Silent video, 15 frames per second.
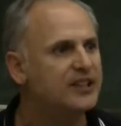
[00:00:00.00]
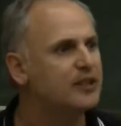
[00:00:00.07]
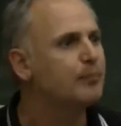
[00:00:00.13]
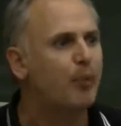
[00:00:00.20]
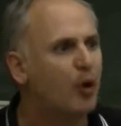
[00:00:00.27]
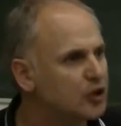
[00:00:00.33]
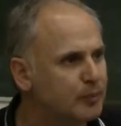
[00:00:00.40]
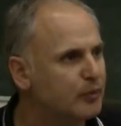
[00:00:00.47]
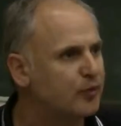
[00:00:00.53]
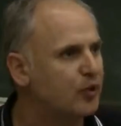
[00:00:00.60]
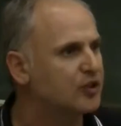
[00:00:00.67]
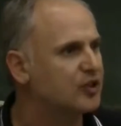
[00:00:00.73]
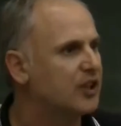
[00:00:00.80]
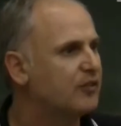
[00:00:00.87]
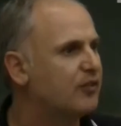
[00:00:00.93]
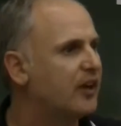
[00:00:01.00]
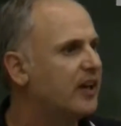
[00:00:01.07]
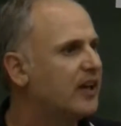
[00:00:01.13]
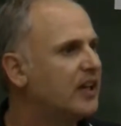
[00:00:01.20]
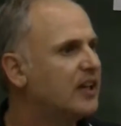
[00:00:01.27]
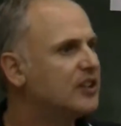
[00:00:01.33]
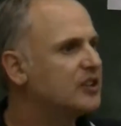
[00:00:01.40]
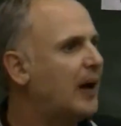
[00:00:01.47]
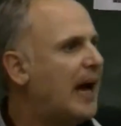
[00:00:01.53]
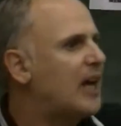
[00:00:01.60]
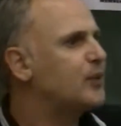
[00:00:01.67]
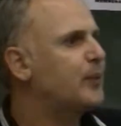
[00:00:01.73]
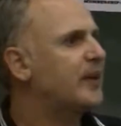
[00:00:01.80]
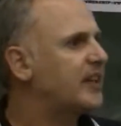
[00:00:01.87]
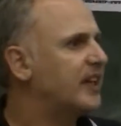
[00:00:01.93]
It's impossible for it to deliver it. So
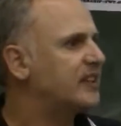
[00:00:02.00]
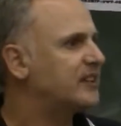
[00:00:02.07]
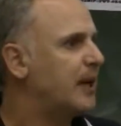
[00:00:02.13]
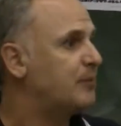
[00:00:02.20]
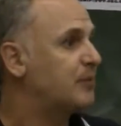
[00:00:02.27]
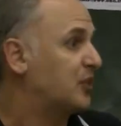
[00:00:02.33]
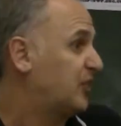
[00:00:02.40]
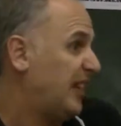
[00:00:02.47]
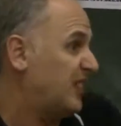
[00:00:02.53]
how do we accept it?